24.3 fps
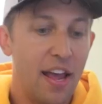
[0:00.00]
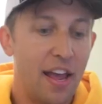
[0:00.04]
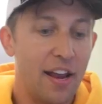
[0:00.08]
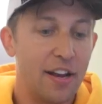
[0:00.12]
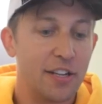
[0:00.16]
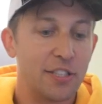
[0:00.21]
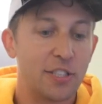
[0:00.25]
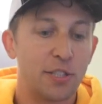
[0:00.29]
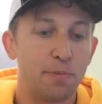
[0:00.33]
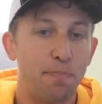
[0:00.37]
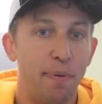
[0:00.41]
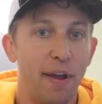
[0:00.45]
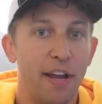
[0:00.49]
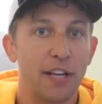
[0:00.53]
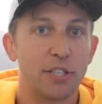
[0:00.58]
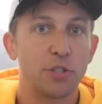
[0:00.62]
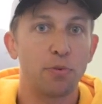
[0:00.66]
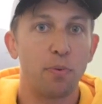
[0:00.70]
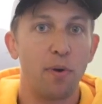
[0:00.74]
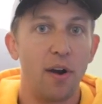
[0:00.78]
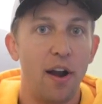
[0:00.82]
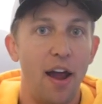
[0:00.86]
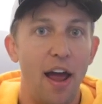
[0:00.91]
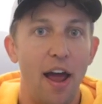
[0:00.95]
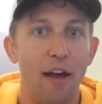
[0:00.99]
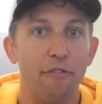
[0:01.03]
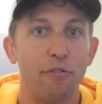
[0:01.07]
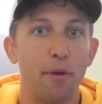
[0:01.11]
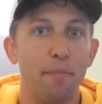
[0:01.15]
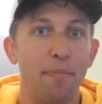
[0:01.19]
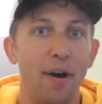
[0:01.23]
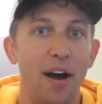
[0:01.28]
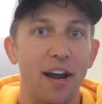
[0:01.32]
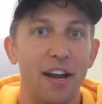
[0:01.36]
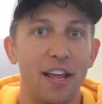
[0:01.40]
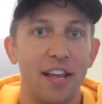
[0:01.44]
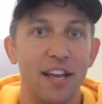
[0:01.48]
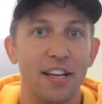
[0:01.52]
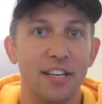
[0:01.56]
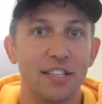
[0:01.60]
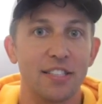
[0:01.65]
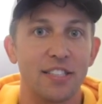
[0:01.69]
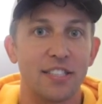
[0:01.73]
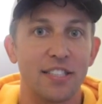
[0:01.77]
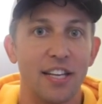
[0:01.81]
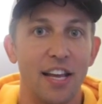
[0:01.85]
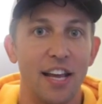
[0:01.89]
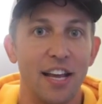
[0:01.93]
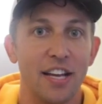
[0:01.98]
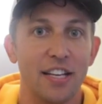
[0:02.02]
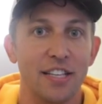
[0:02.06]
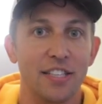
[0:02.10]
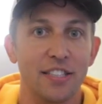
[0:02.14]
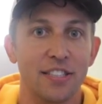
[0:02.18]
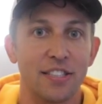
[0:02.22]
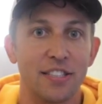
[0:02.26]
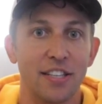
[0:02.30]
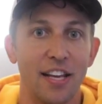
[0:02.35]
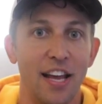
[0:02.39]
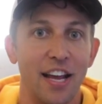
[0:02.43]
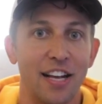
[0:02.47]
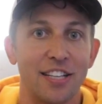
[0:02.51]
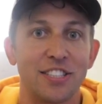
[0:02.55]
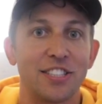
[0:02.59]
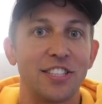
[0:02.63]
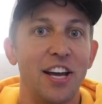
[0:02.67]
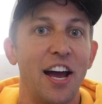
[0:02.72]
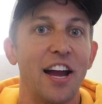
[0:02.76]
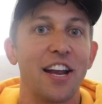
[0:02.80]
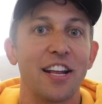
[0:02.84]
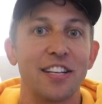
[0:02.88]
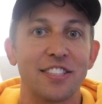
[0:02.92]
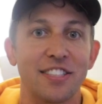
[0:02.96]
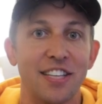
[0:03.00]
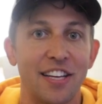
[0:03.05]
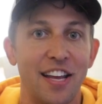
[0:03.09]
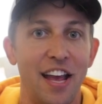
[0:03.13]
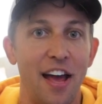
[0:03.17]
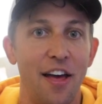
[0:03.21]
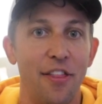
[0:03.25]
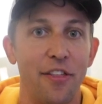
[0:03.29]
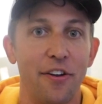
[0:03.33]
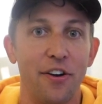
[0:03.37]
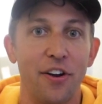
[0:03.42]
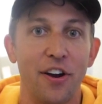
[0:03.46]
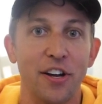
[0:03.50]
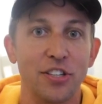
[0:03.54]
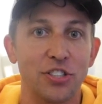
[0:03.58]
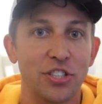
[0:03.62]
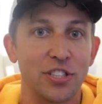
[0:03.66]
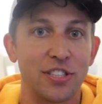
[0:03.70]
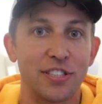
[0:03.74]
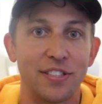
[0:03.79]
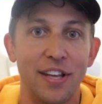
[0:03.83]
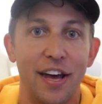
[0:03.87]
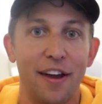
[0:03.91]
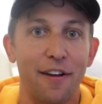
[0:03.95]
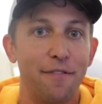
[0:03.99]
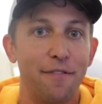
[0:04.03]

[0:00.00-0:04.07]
in a space where everybody is excited together and just, like,